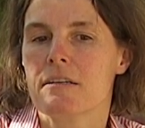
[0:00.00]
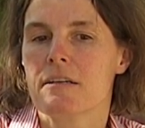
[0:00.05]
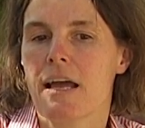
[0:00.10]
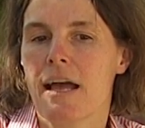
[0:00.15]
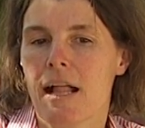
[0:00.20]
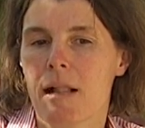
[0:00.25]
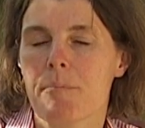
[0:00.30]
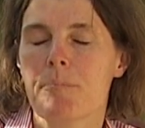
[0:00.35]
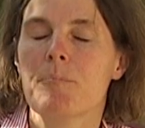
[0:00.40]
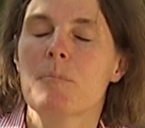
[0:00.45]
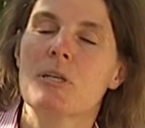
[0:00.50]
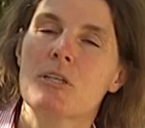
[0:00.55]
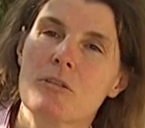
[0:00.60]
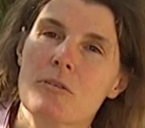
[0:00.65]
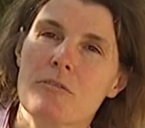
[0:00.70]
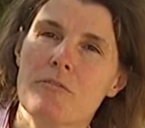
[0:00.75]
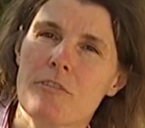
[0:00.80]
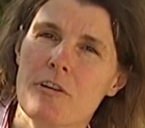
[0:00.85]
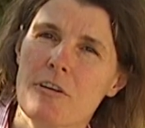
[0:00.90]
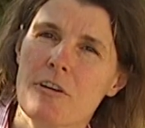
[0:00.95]
helped me
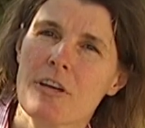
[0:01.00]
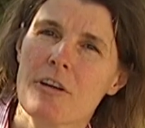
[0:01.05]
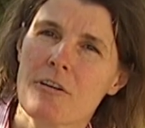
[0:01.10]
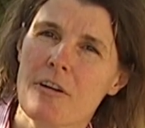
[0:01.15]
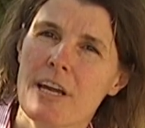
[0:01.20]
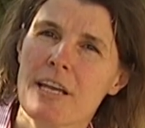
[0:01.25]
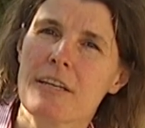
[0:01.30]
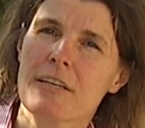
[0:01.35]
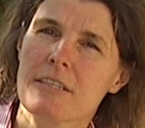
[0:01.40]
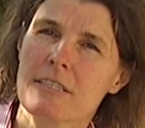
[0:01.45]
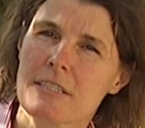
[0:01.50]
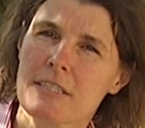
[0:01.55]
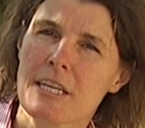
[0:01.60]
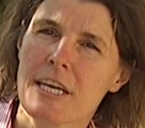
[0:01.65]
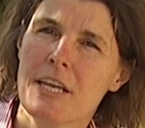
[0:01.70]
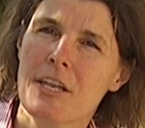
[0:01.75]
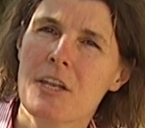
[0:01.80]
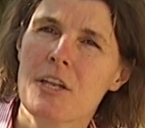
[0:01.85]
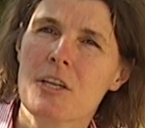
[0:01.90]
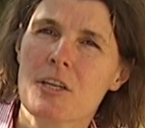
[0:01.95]
to a very great
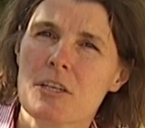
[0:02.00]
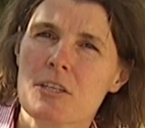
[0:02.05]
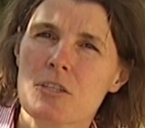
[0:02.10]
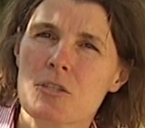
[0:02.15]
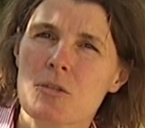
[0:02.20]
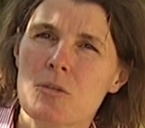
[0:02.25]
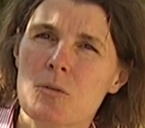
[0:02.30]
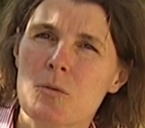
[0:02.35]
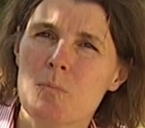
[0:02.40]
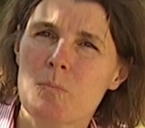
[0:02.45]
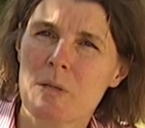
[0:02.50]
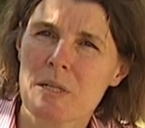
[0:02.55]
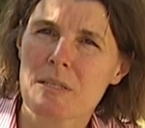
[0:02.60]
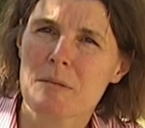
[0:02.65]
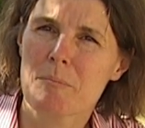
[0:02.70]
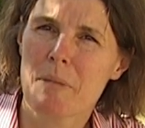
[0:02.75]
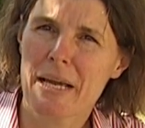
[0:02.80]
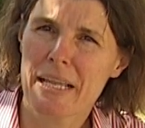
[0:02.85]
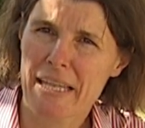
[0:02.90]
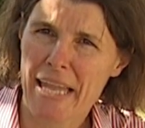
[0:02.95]
extent to
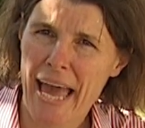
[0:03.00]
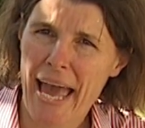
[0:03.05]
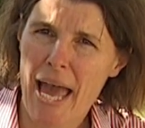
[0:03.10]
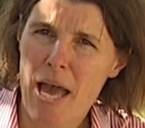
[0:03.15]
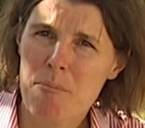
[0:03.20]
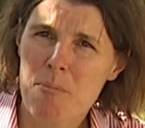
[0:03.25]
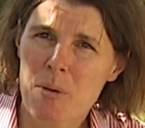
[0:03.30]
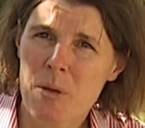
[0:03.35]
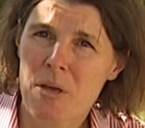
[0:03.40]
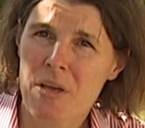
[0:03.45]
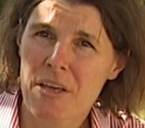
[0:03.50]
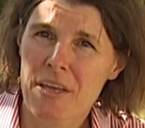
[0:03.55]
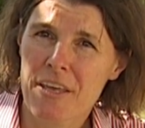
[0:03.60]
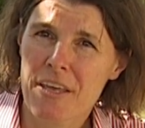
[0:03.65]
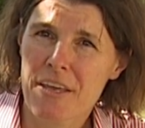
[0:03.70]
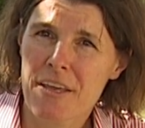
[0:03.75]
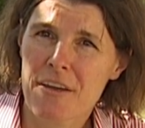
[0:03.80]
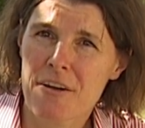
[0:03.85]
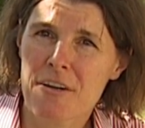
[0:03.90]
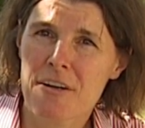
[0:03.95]
build my lab
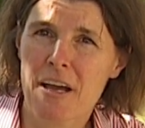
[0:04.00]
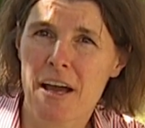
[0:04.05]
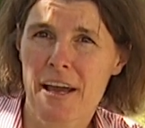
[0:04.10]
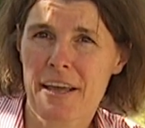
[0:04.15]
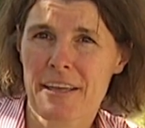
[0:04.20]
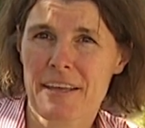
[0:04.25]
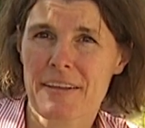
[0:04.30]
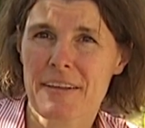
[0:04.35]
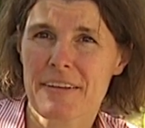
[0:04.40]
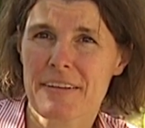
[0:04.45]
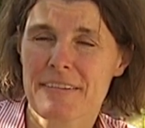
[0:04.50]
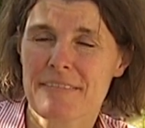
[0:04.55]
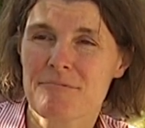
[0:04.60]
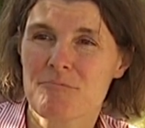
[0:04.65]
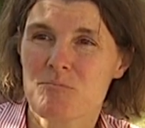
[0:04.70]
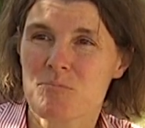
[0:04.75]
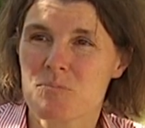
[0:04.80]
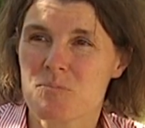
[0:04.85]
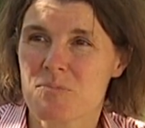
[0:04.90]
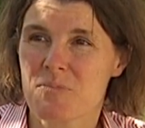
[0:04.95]
here. I
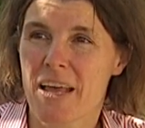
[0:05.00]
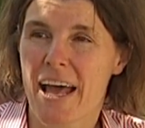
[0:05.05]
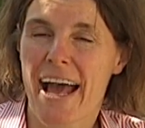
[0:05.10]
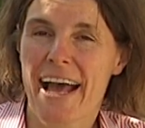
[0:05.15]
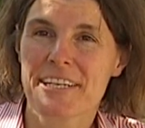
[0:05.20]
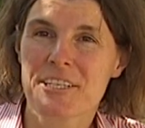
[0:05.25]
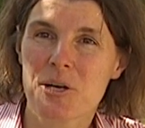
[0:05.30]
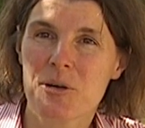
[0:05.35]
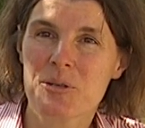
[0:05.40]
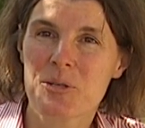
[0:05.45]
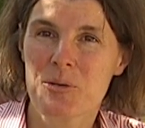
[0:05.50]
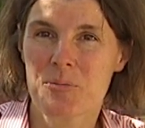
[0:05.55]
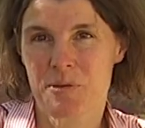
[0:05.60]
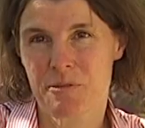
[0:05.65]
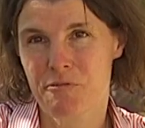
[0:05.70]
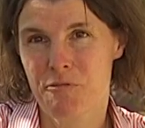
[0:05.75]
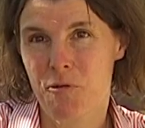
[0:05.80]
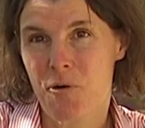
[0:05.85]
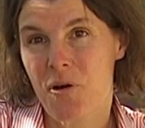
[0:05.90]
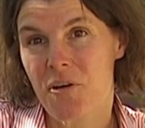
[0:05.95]
told you
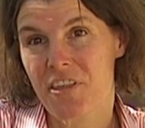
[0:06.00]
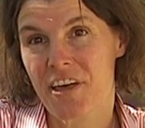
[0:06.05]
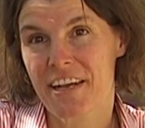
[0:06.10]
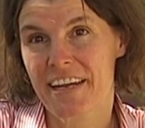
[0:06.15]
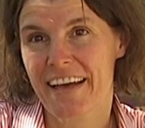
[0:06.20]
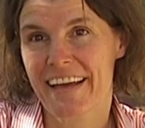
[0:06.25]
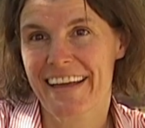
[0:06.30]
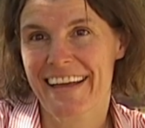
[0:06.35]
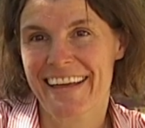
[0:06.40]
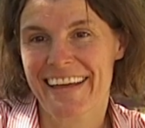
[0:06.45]
before that